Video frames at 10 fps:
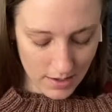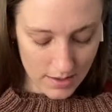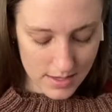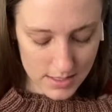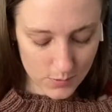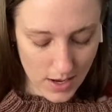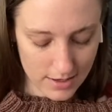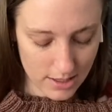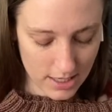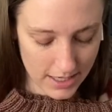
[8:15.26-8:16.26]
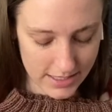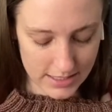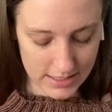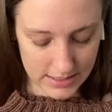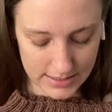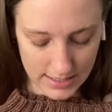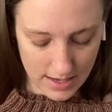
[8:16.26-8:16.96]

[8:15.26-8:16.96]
this sweater is,